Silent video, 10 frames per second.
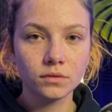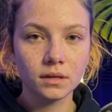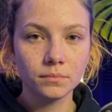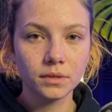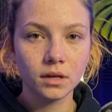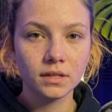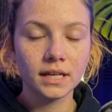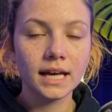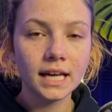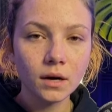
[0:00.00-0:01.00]
a
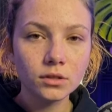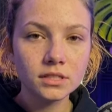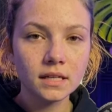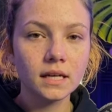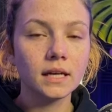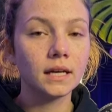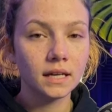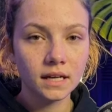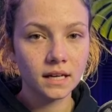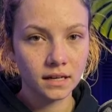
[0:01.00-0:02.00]
layout.
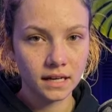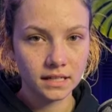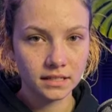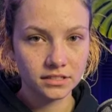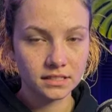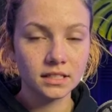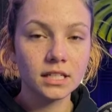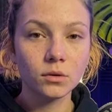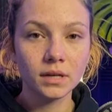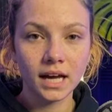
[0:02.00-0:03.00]
And
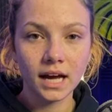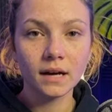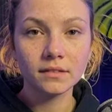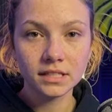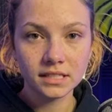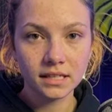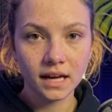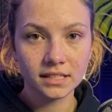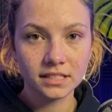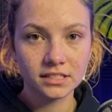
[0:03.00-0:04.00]
here we have the
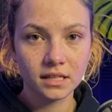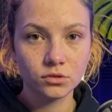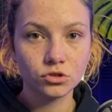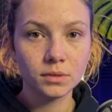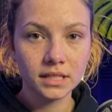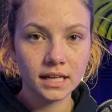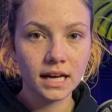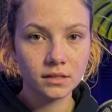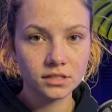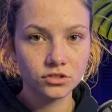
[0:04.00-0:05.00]
access level to be
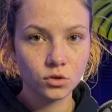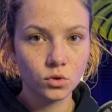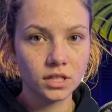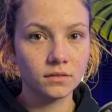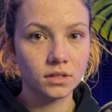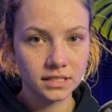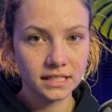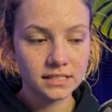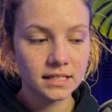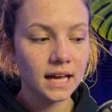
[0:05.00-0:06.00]
inherited. So whatever
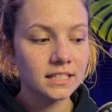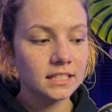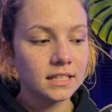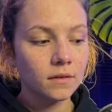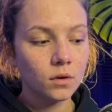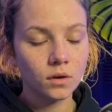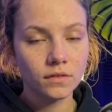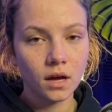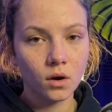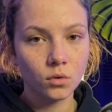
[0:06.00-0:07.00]
is the access level of
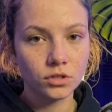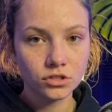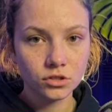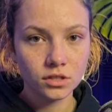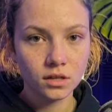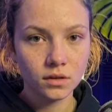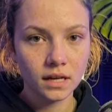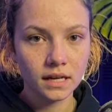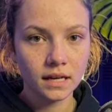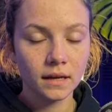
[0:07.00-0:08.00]
the whole circle,
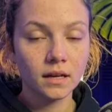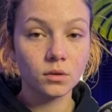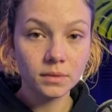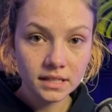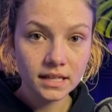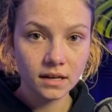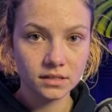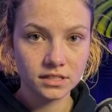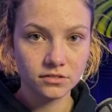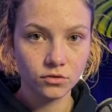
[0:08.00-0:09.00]
that will be
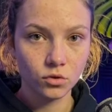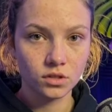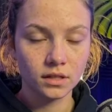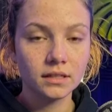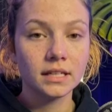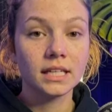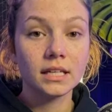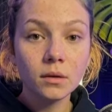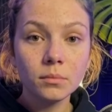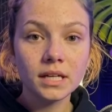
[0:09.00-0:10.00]
inherited for the
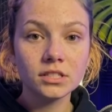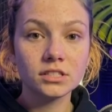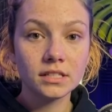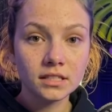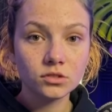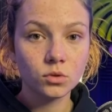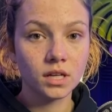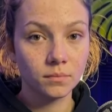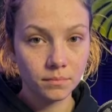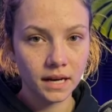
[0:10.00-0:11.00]
inner pages as
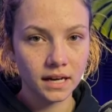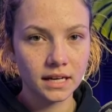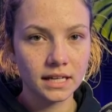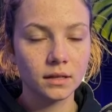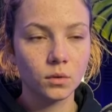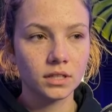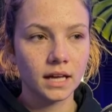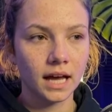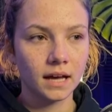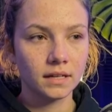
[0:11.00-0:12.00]
well. If you want to
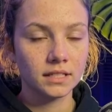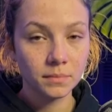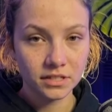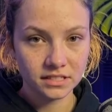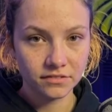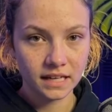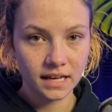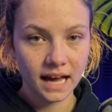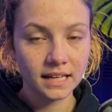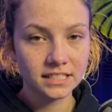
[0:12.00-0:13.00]
have a specific
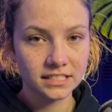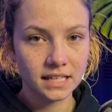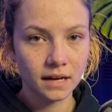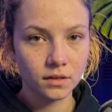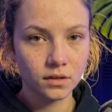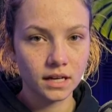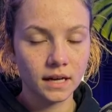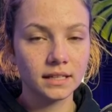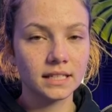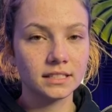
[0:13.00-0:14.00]
access level,
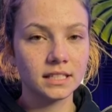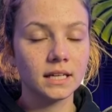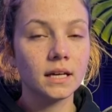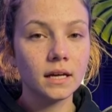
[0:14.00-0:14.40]
let's say